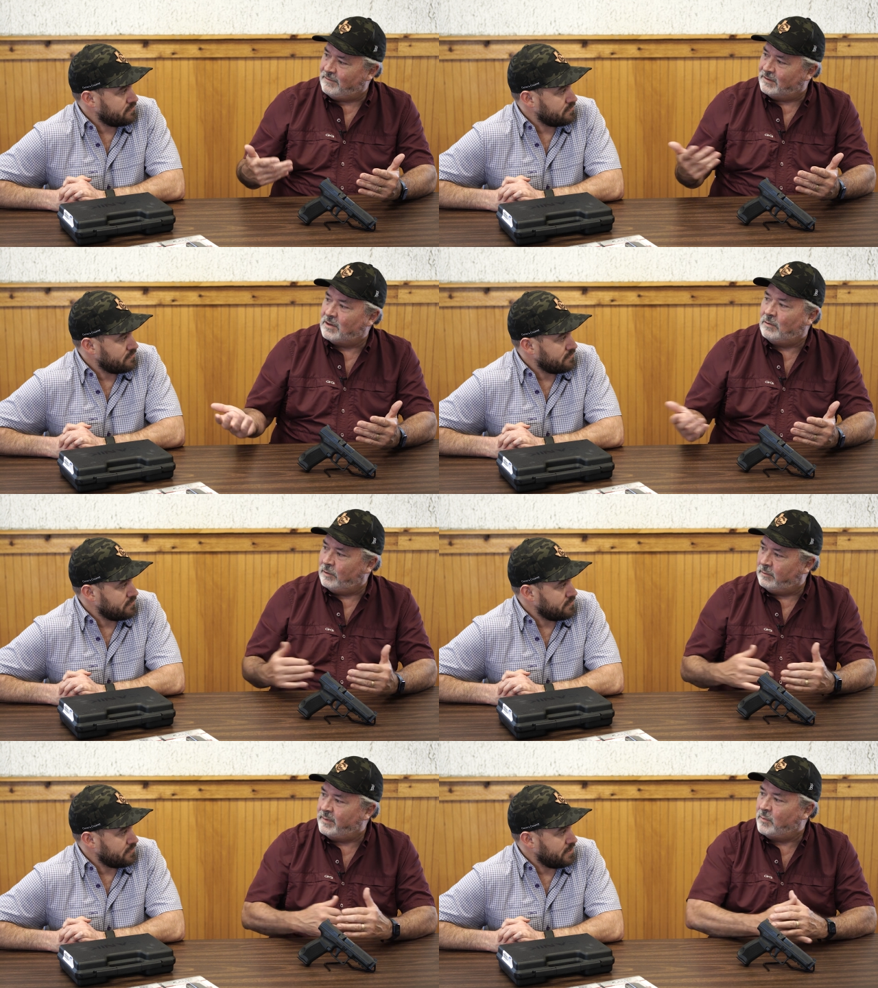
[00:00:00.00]
Speaker 1: even done a
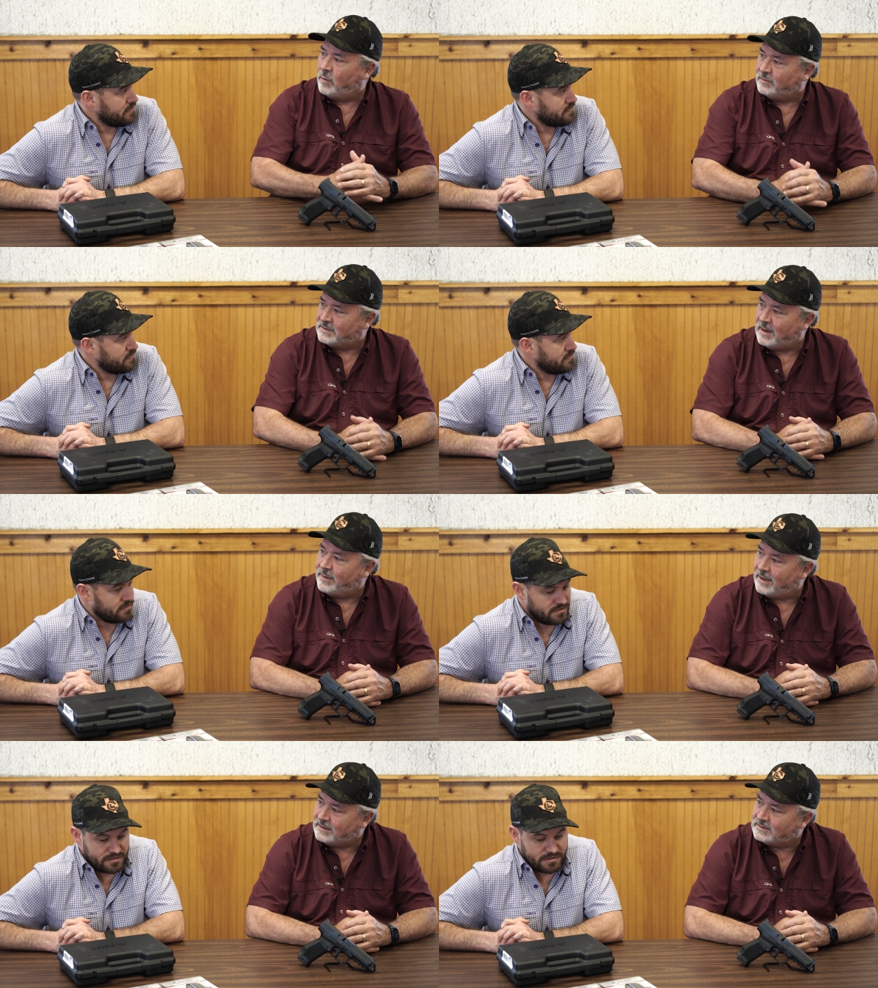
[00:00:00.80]
little bit yeah. more on top
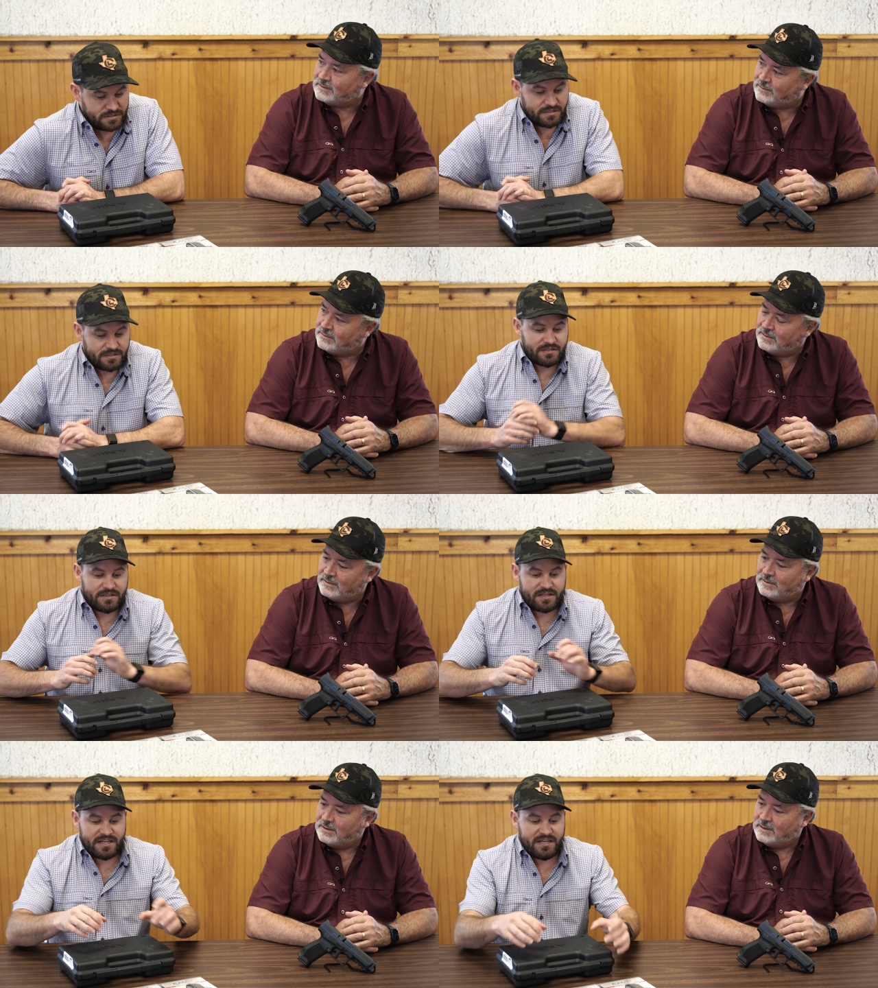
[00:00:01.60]
of that. So
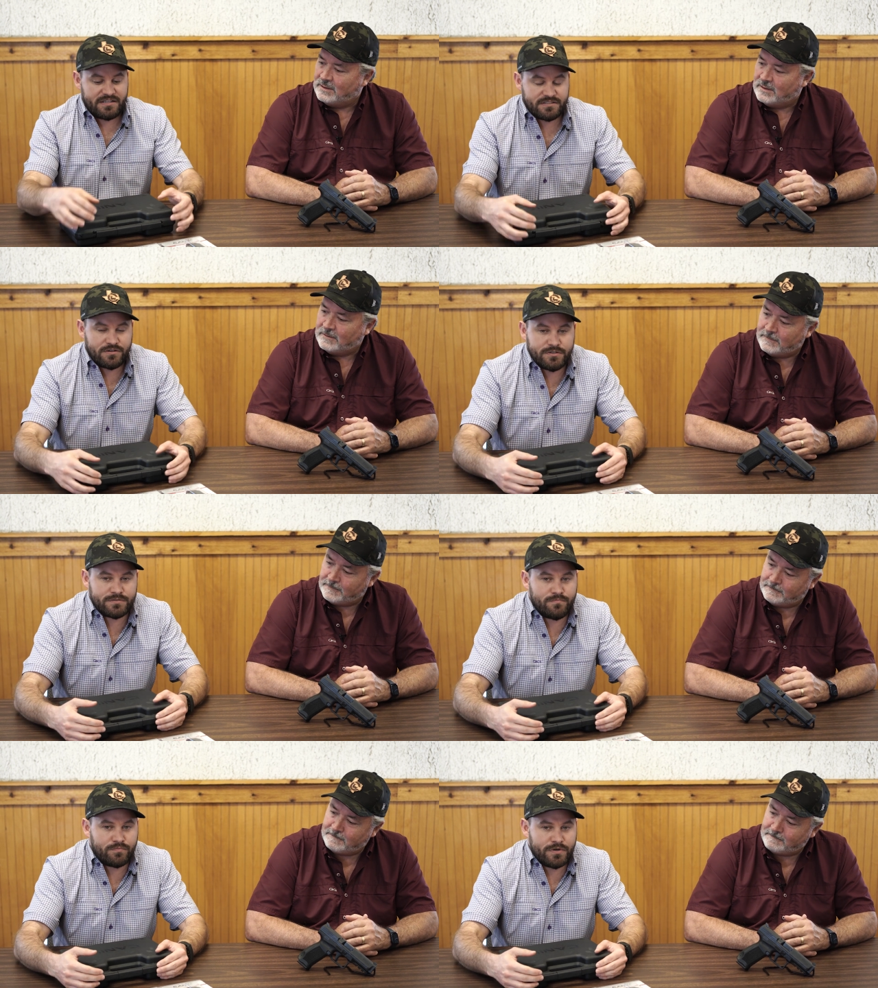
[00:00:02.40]
Speaker 2: yeah, Canik is
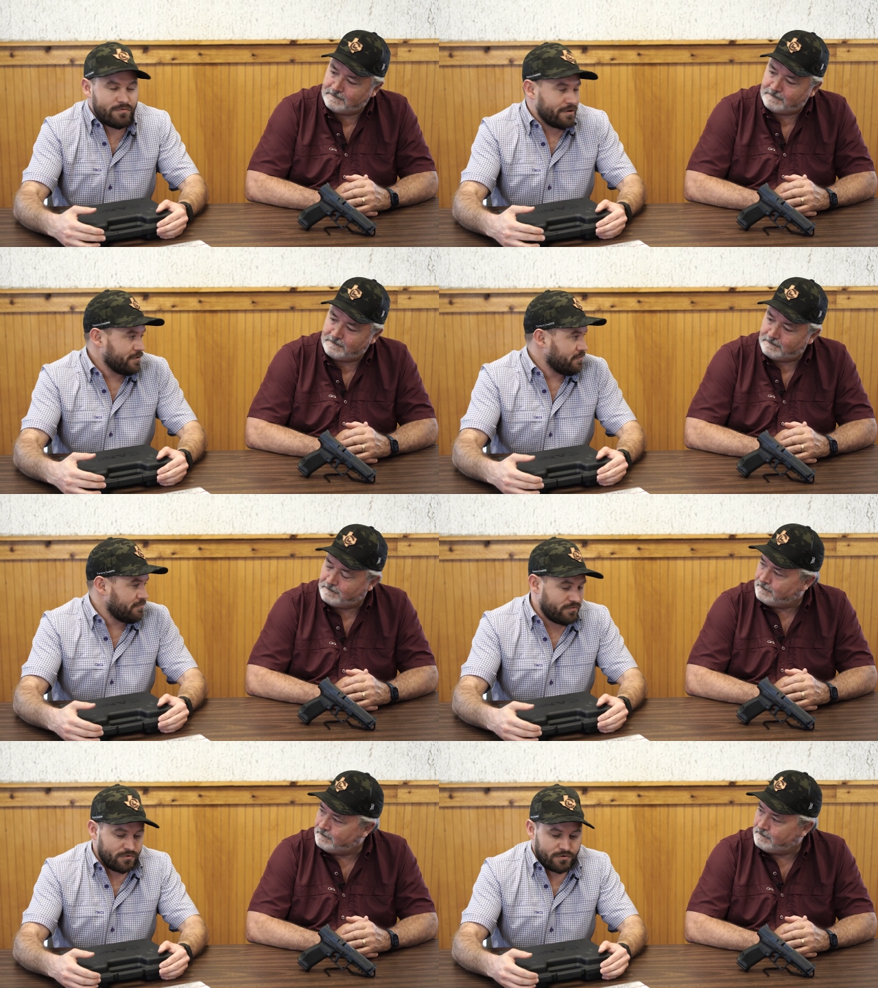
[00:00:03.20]
always pretty well known
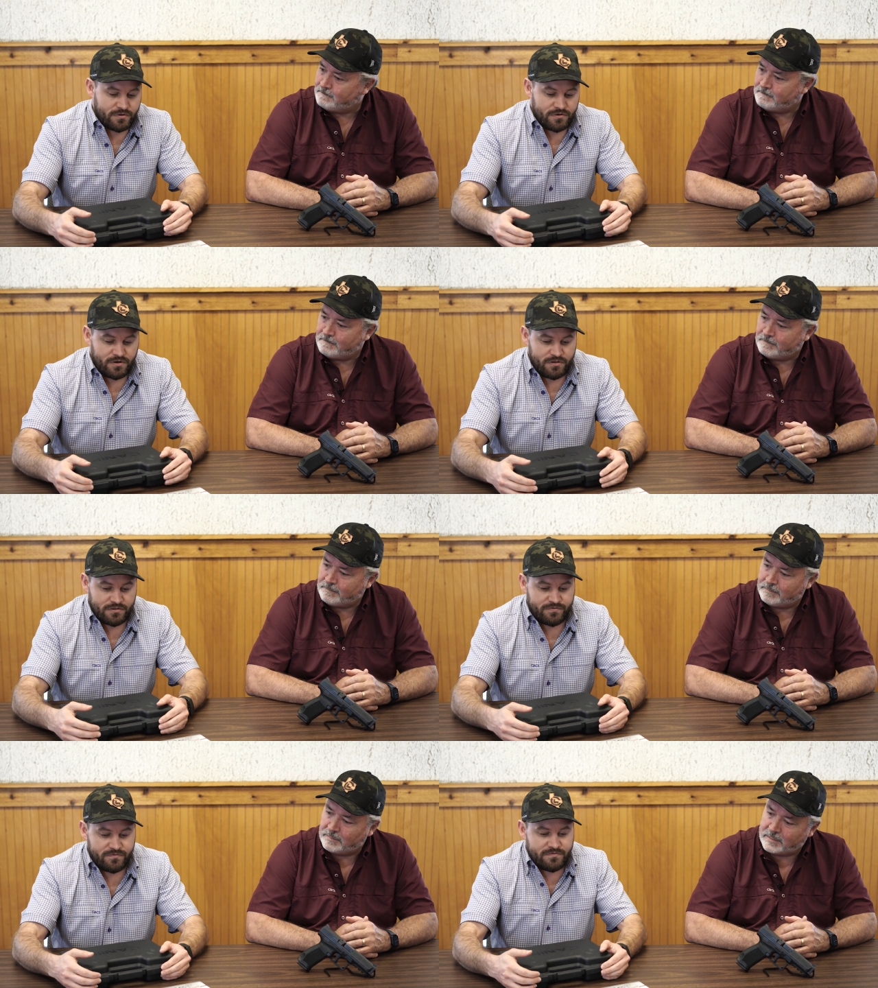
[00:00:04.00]
for all
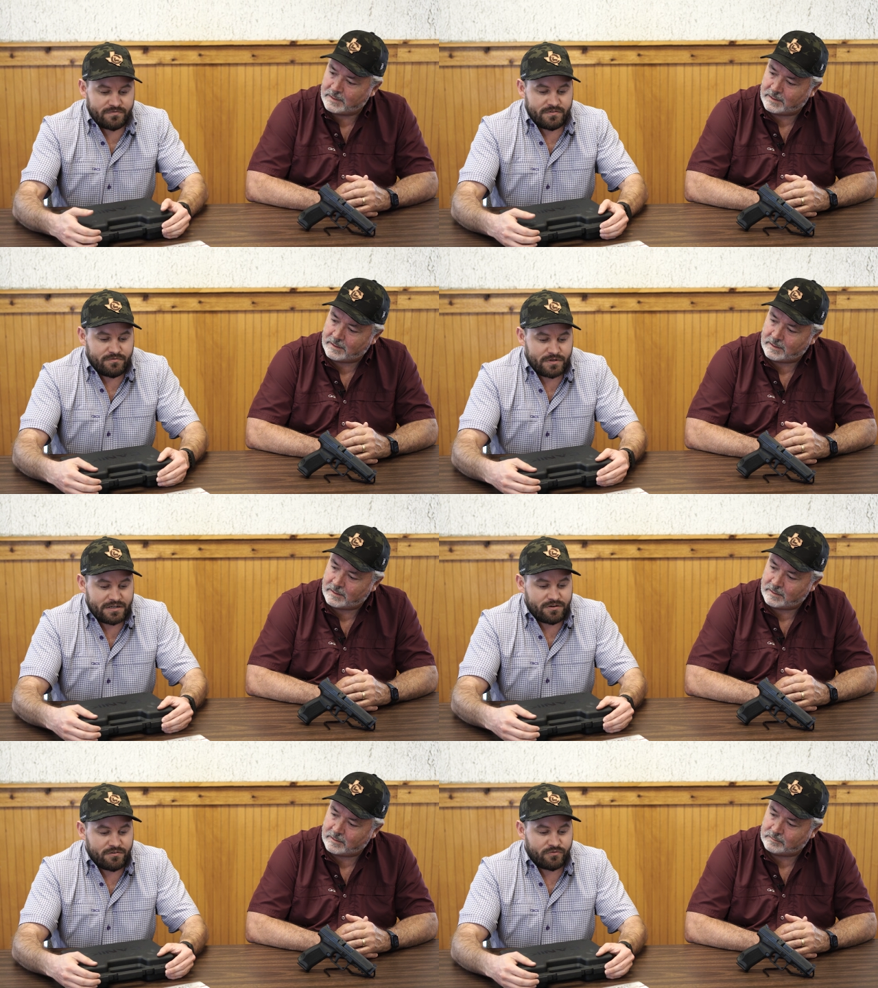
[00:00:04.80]
of what I
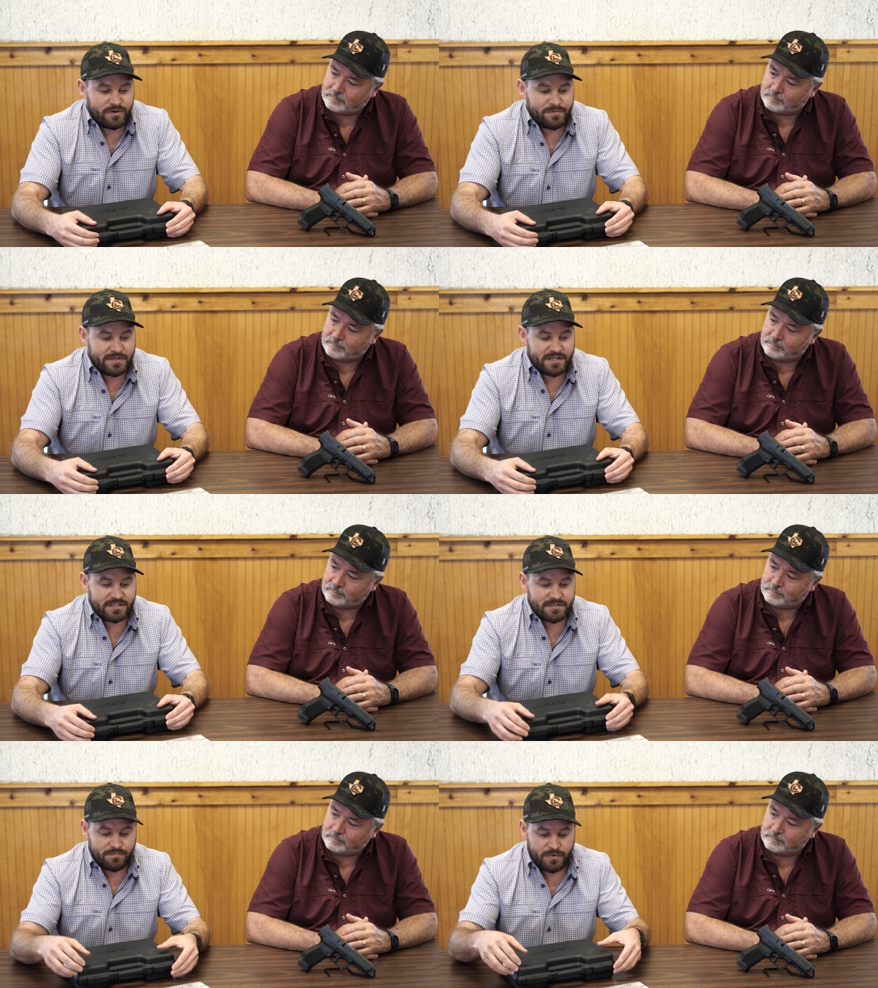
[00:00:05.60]
call freebie
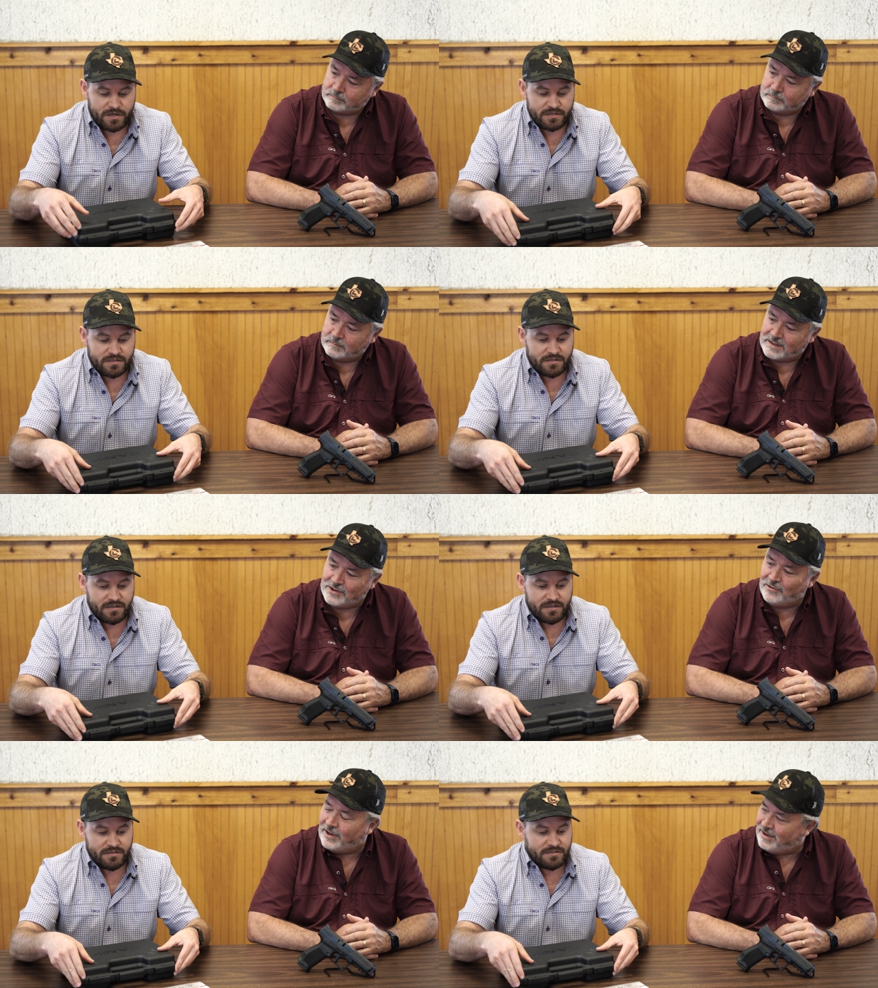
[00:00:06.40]
things, but
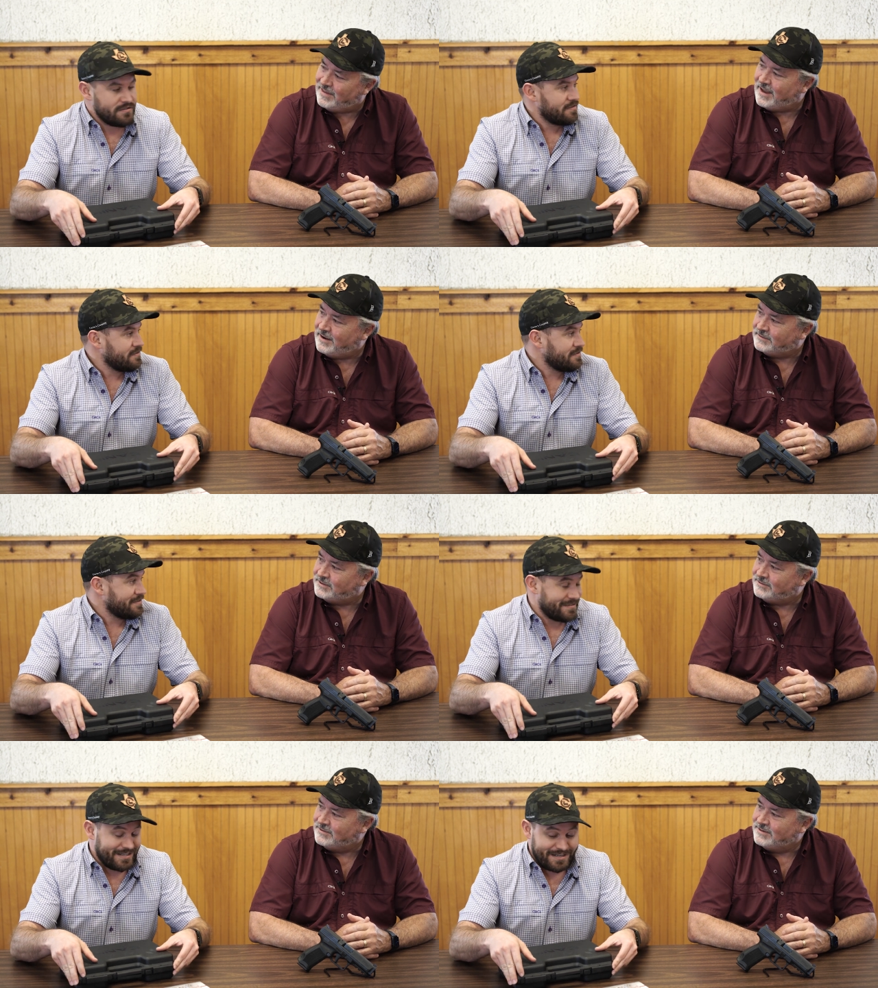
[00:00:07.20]
you uh, love that, don't you?